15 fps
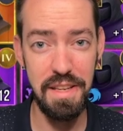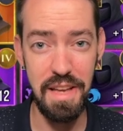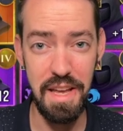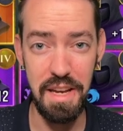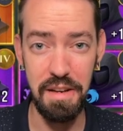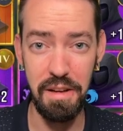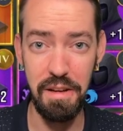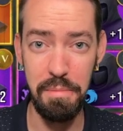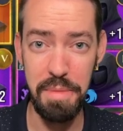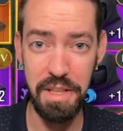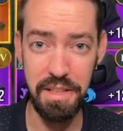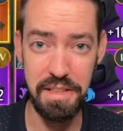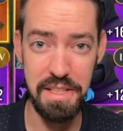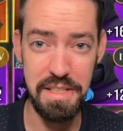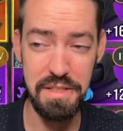and
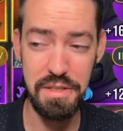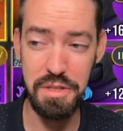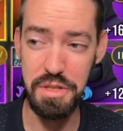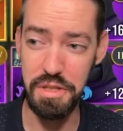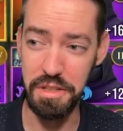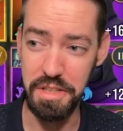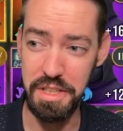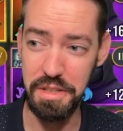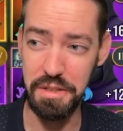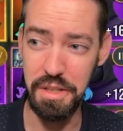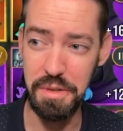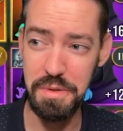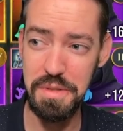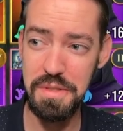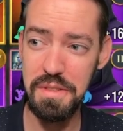abilities to your
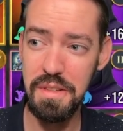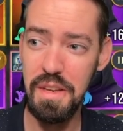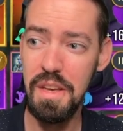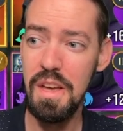heroes.